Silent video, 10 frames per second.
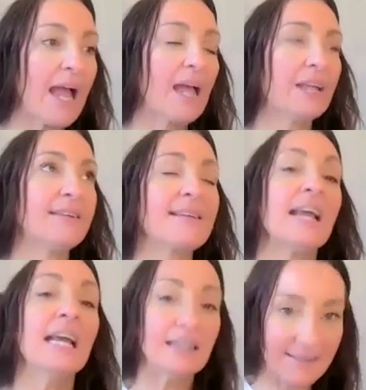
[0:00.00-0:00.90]
And
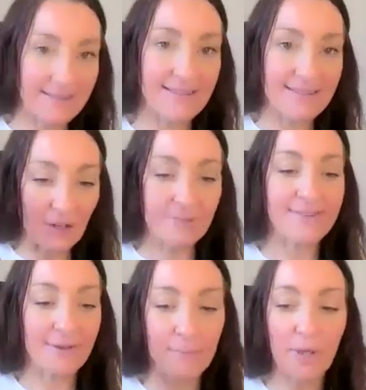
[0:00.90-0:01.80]
this is
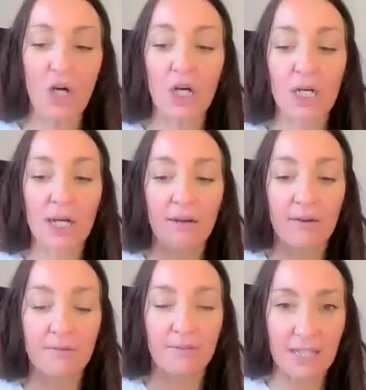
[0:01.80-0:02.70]
also part
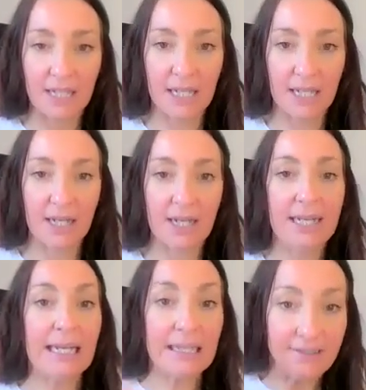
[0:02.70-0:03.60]
of the
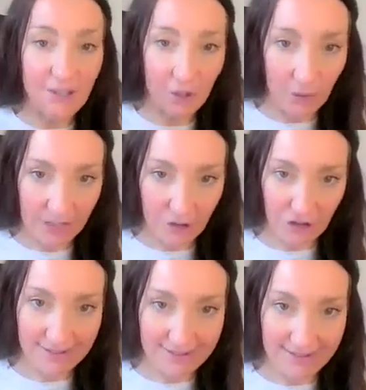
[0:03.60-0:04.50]

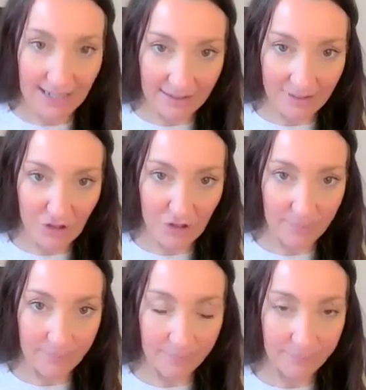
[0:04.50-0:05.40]
integration stage,
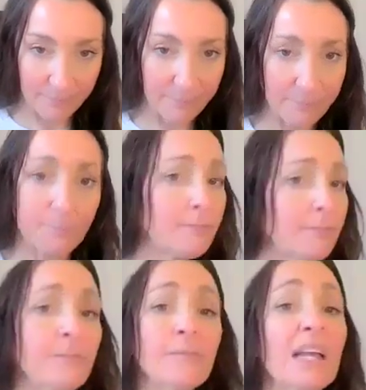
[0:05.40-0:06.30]

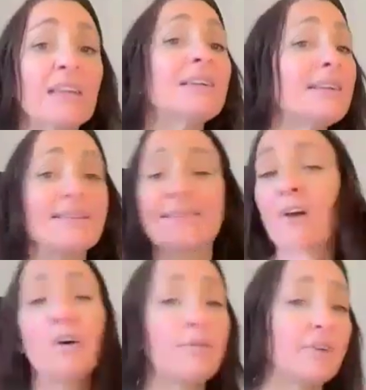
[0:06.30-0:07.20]
the
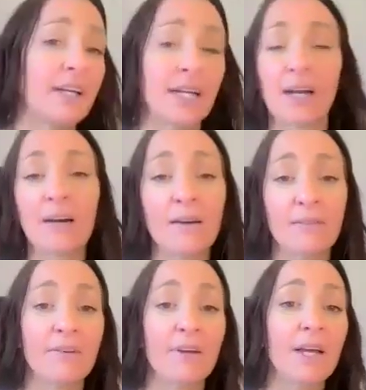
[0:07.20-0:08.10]
dissolving
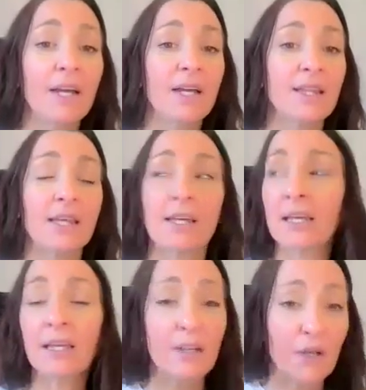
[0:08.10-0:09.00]
of the
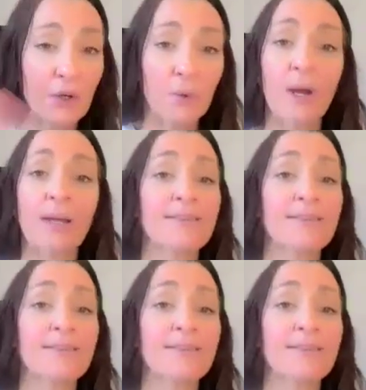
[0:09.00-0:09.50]
ego,